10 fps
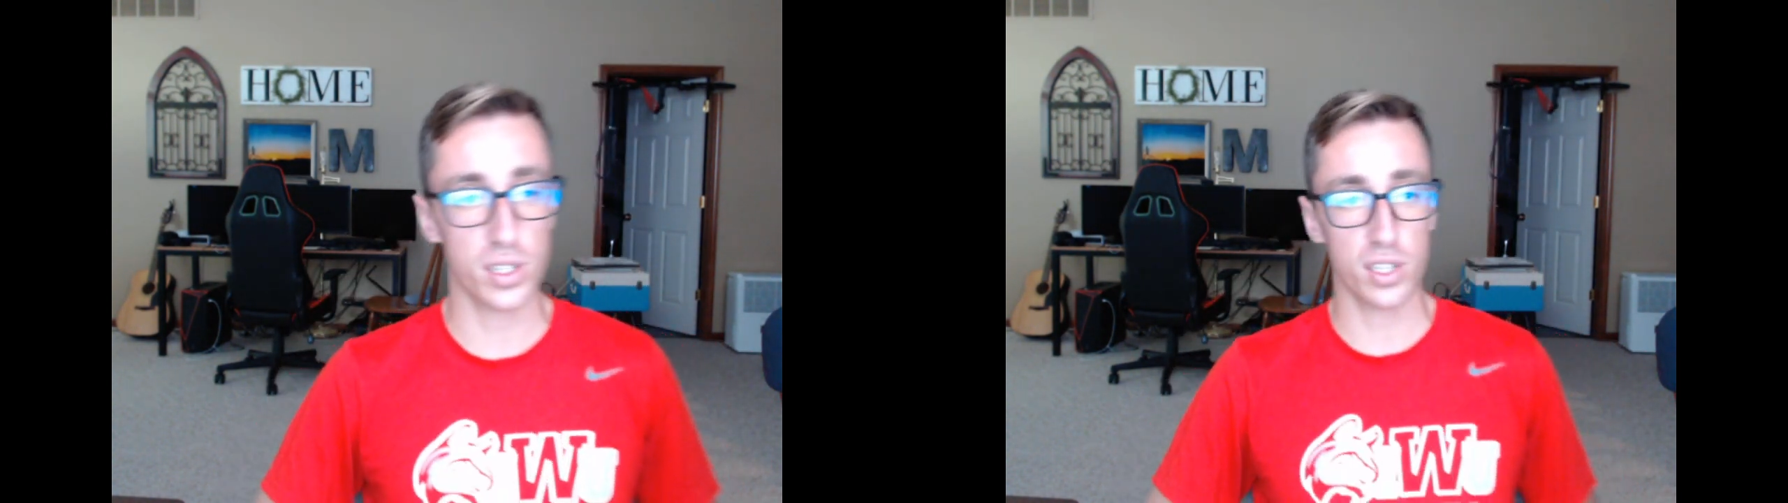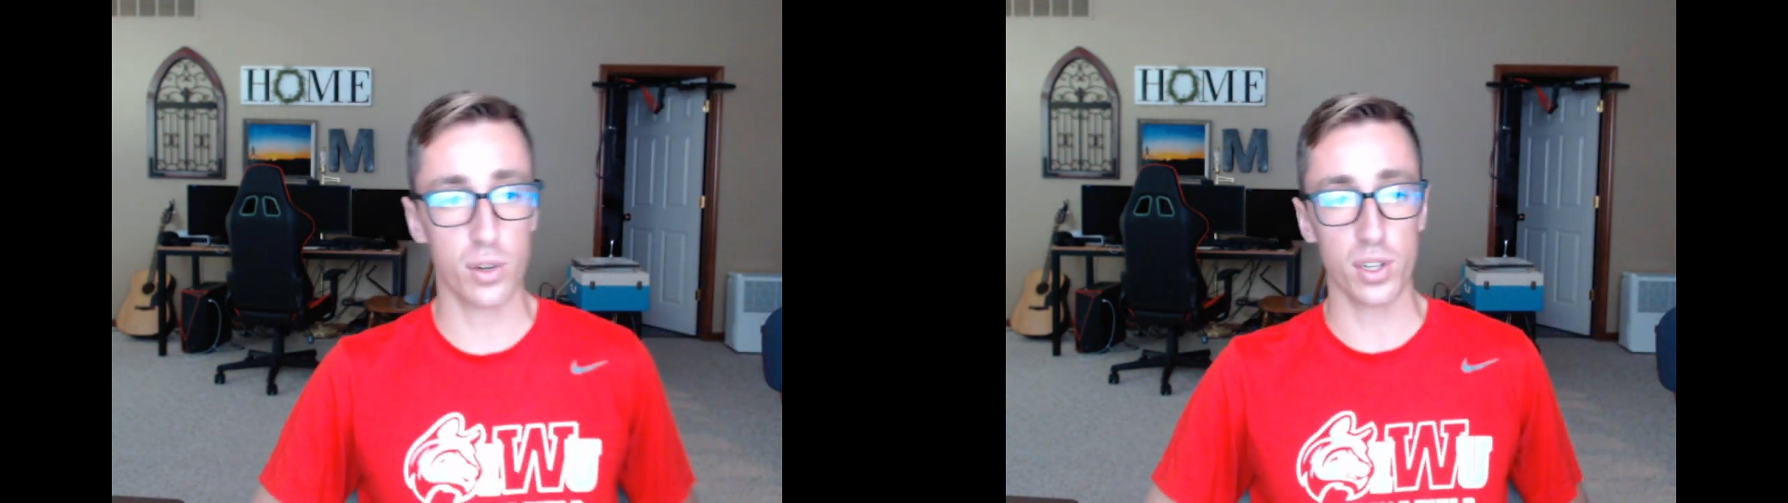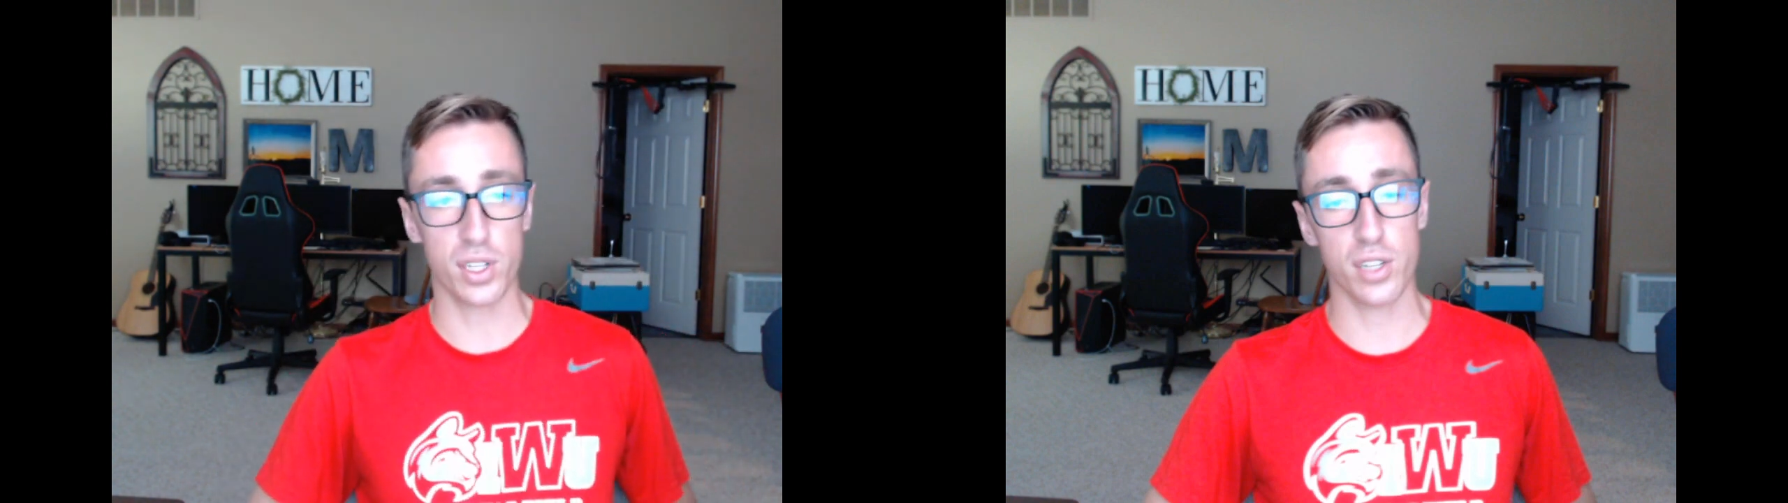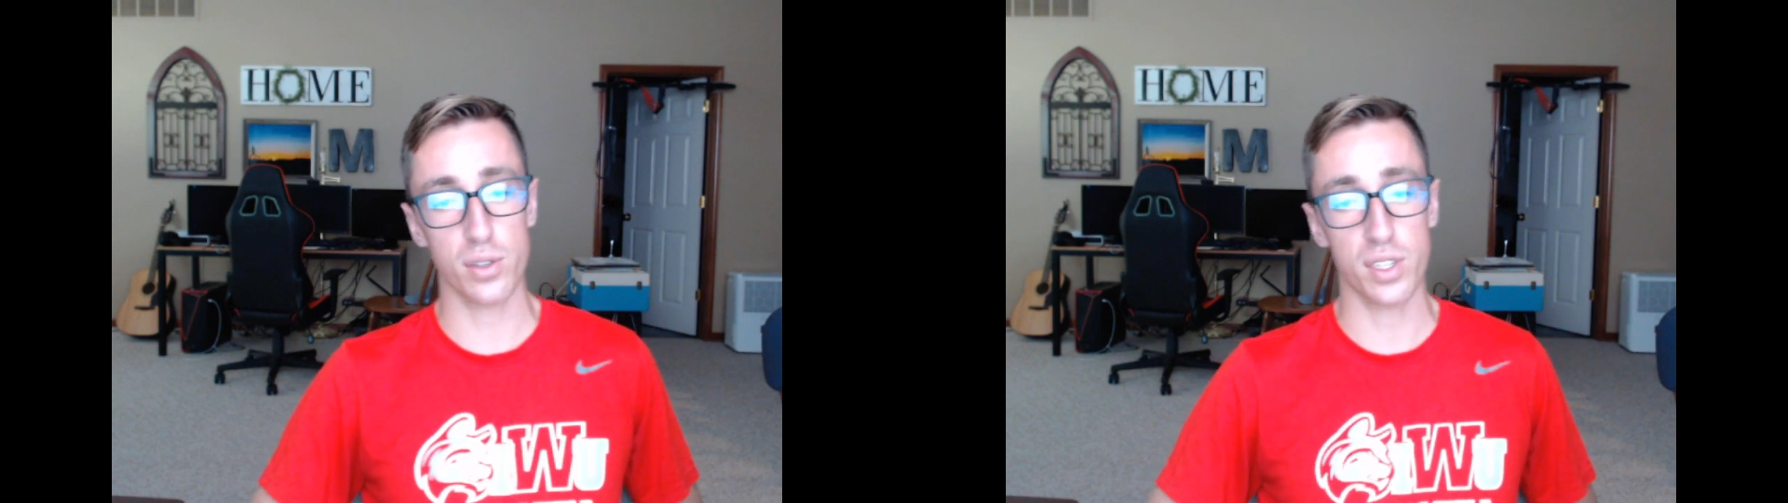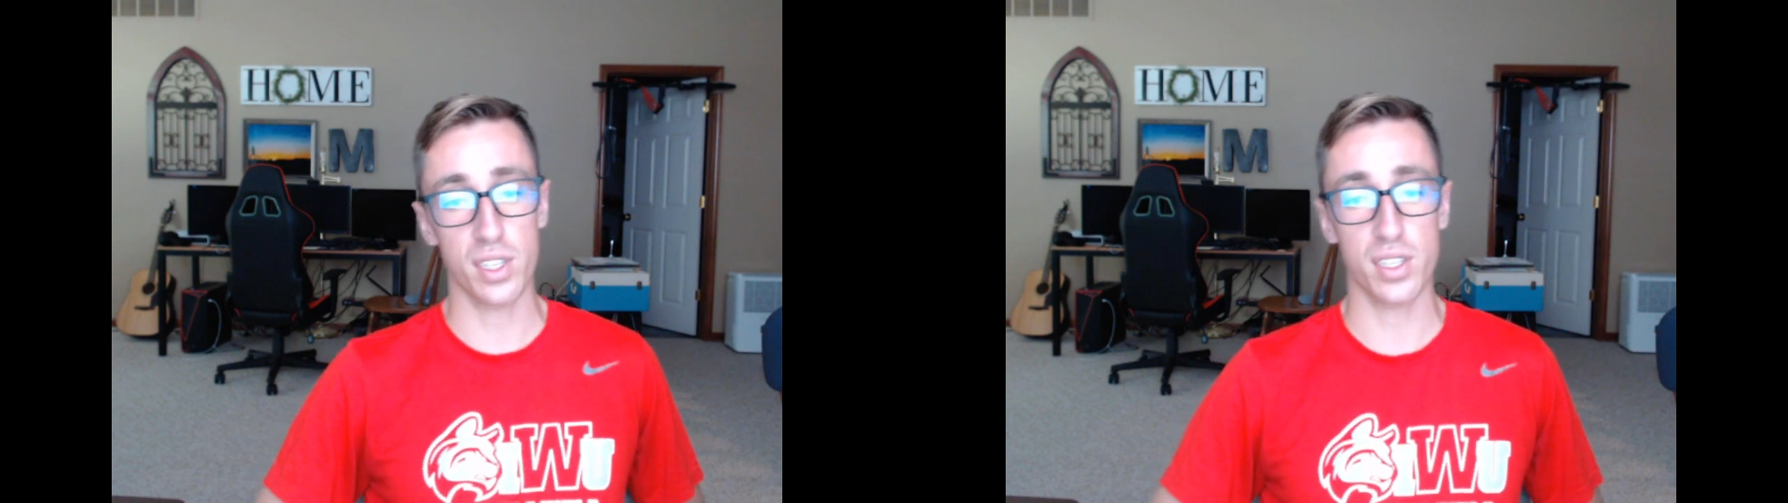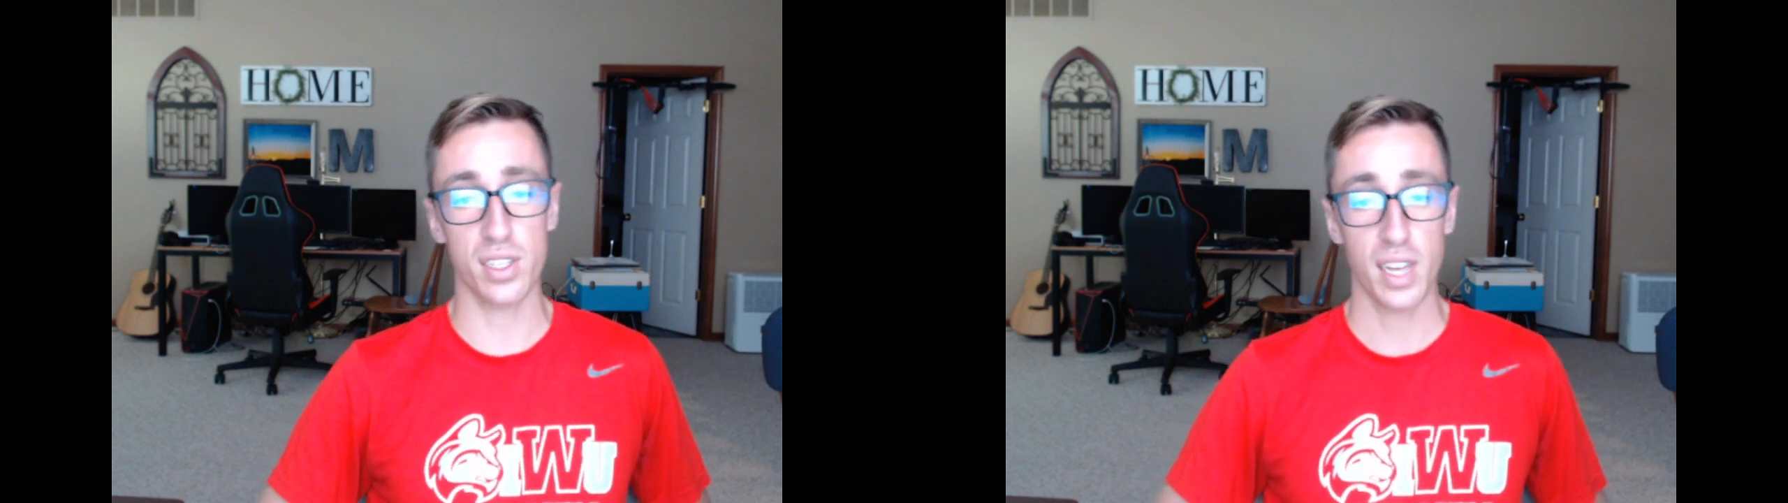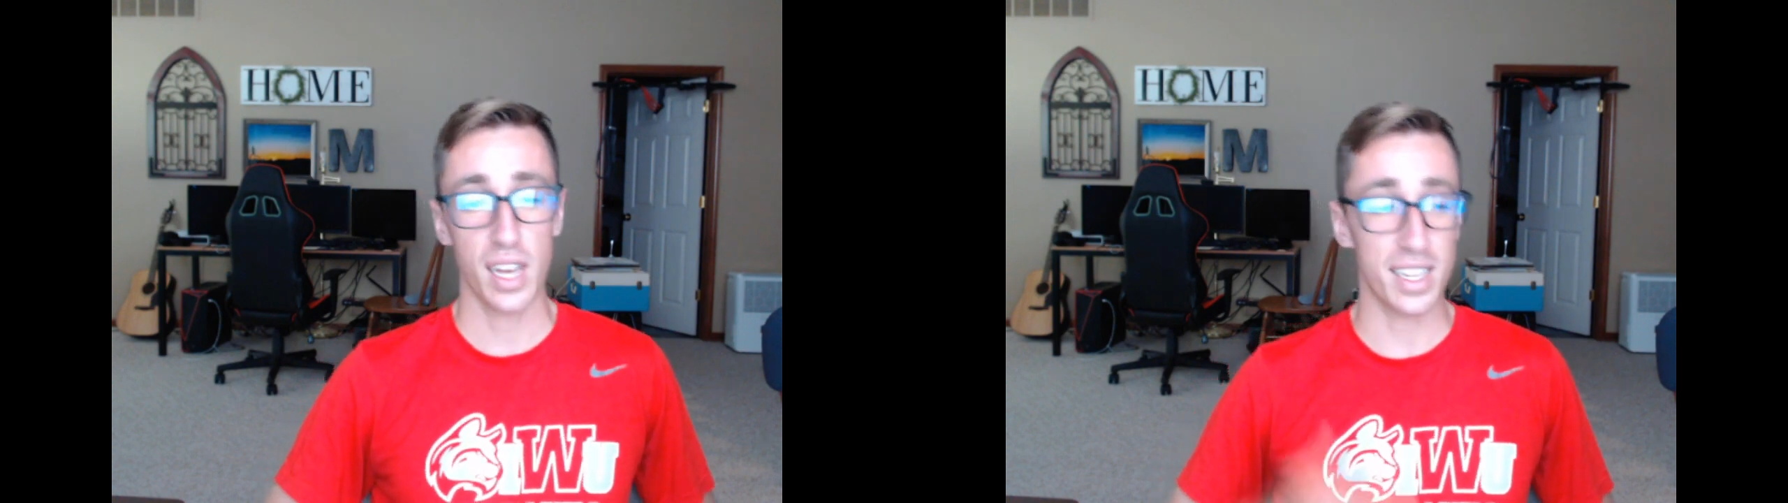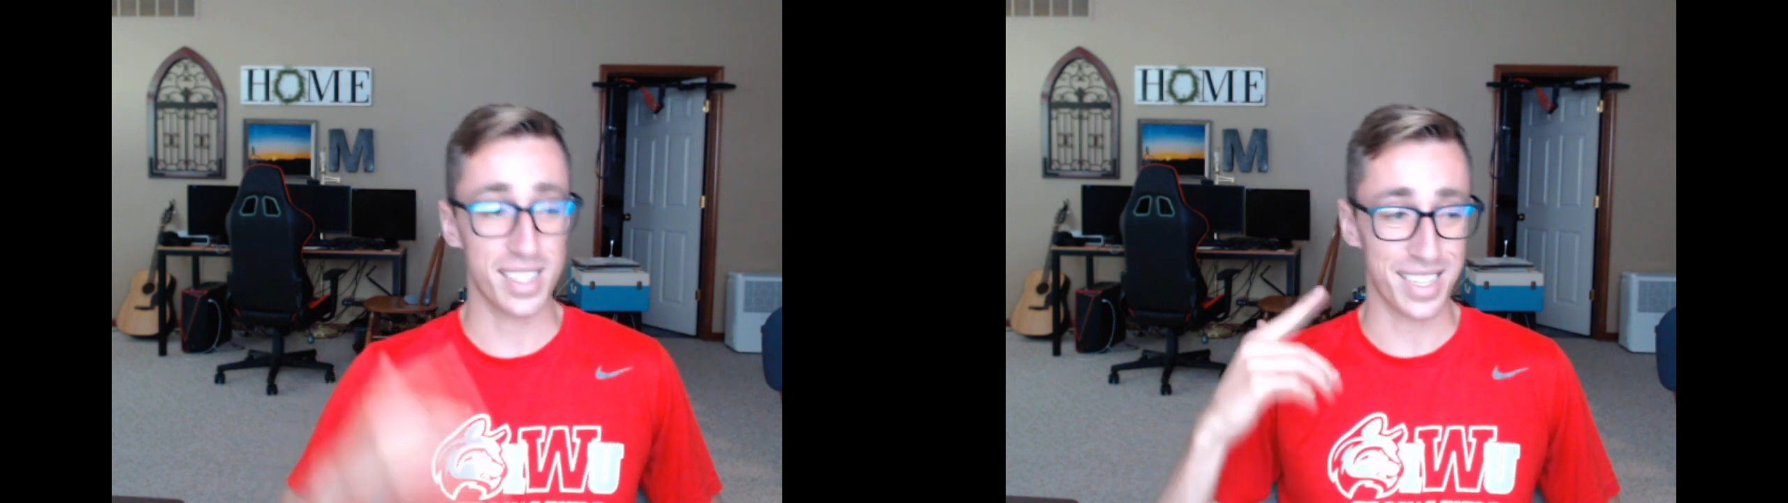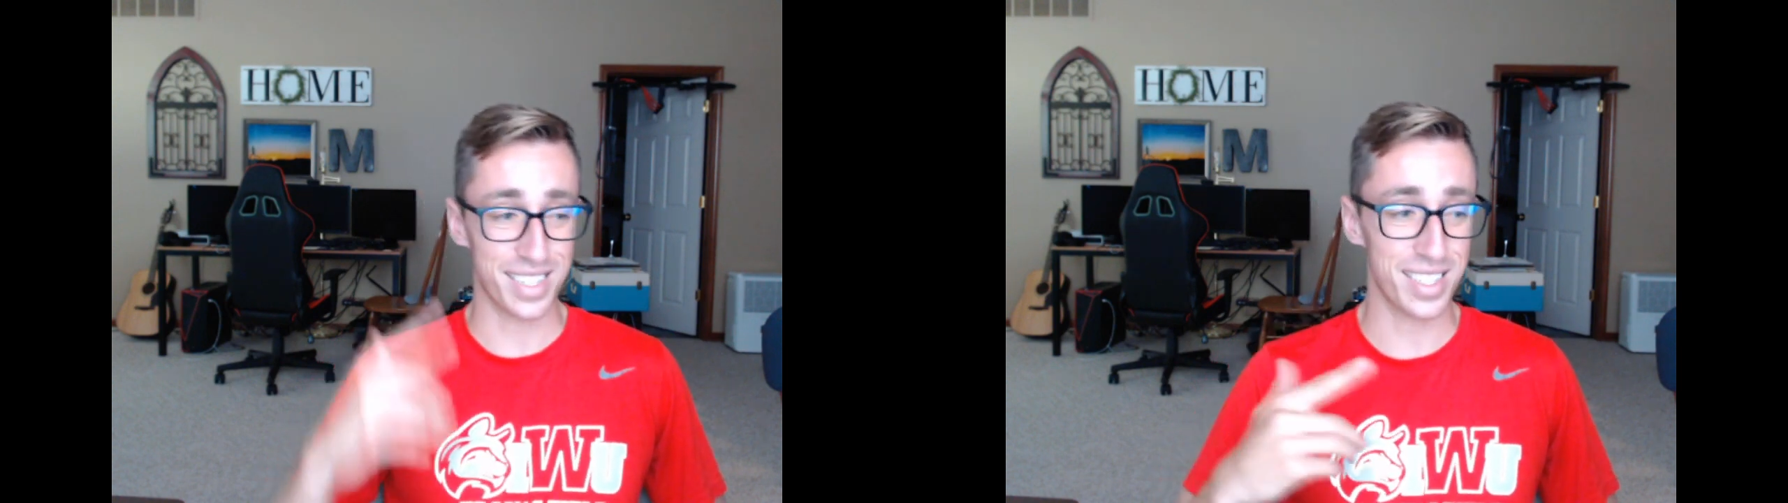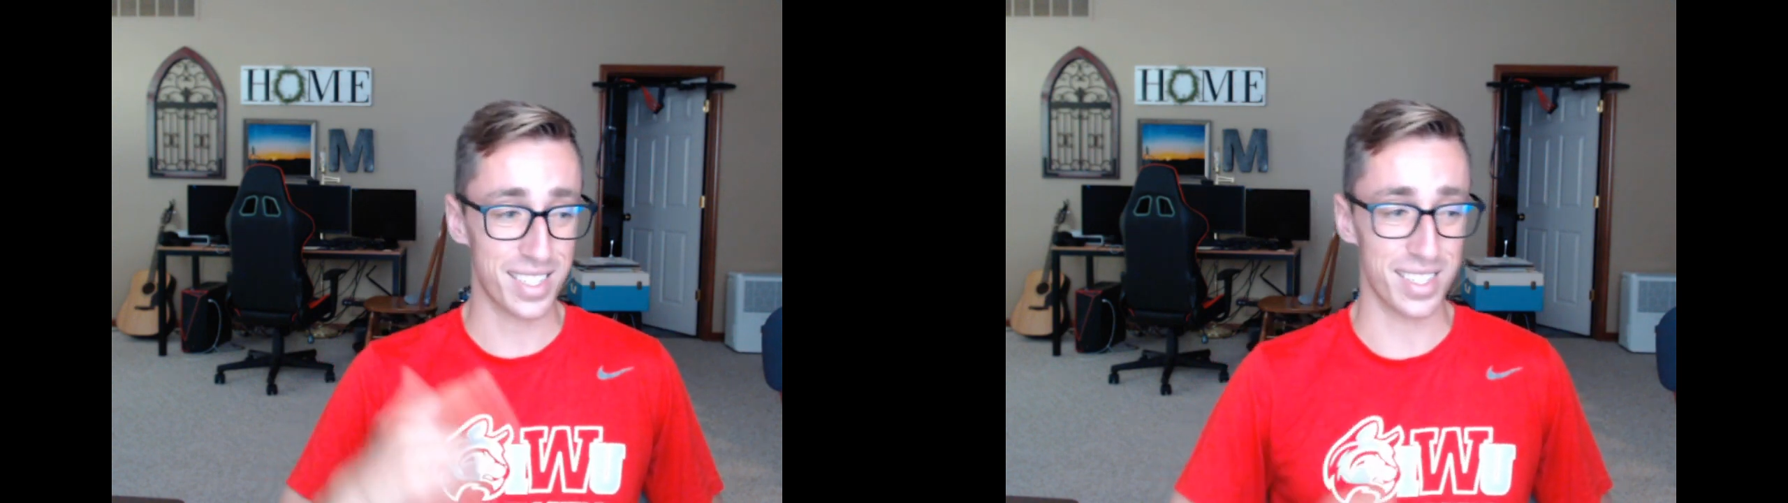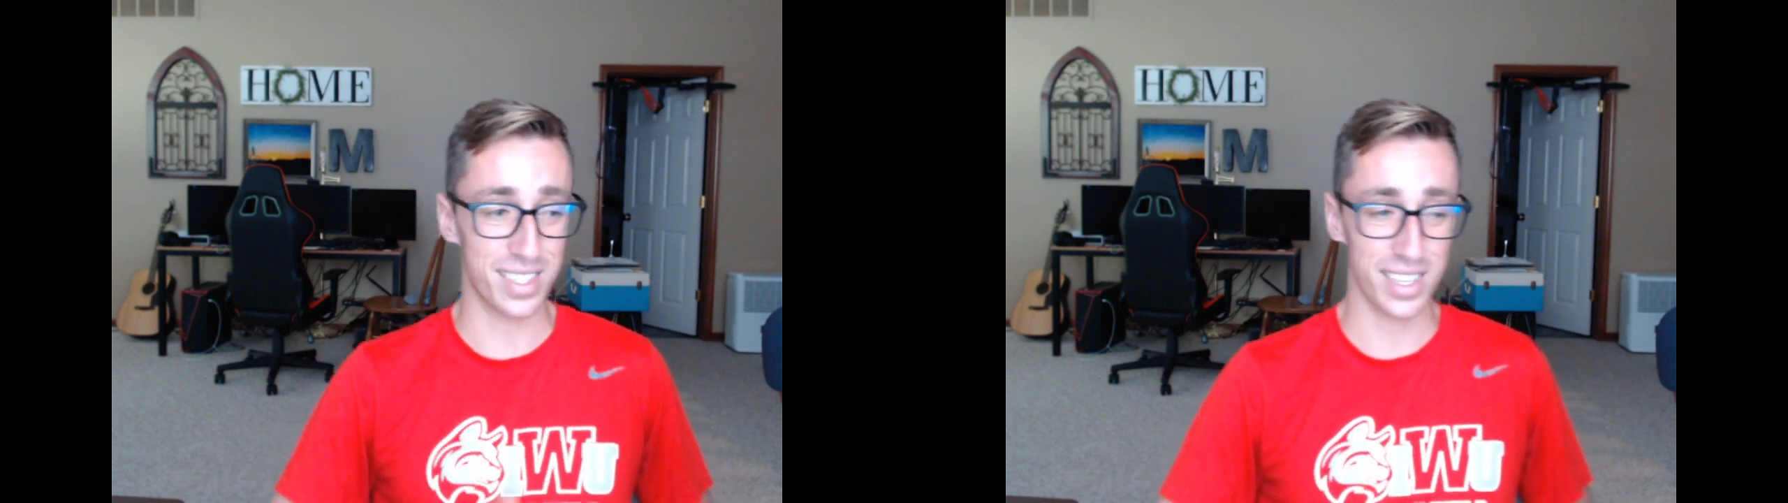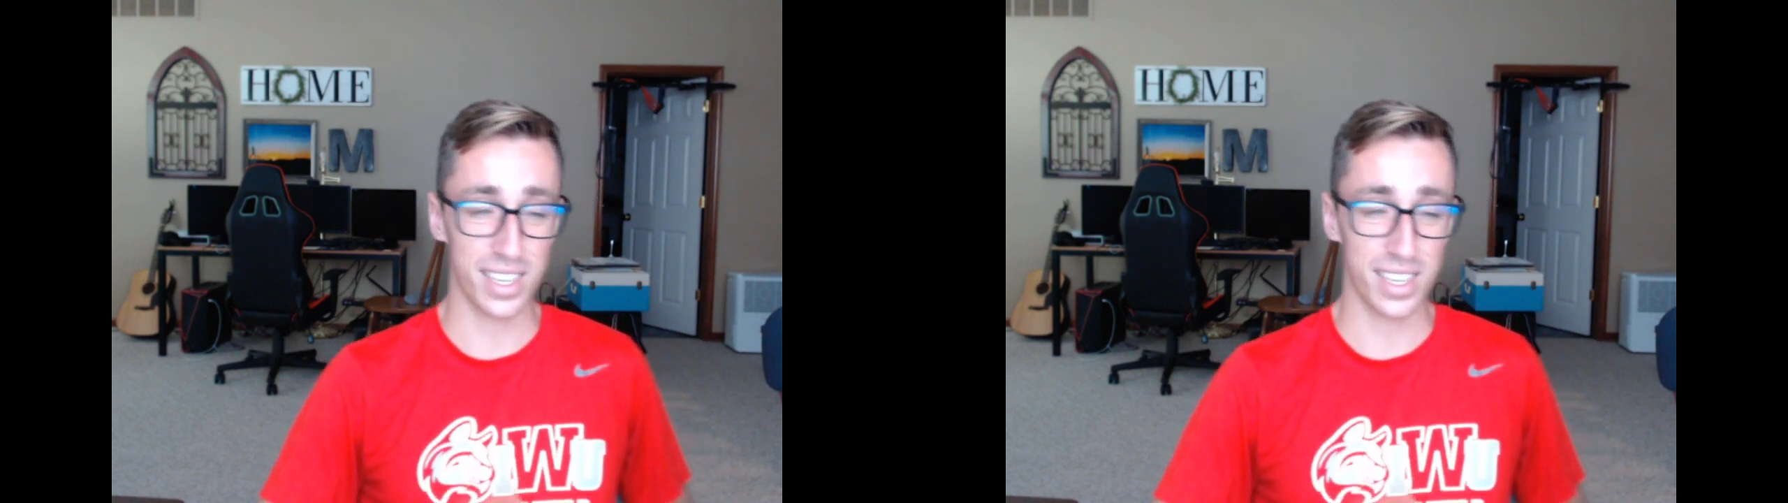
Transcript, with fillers: cross country season is consistency.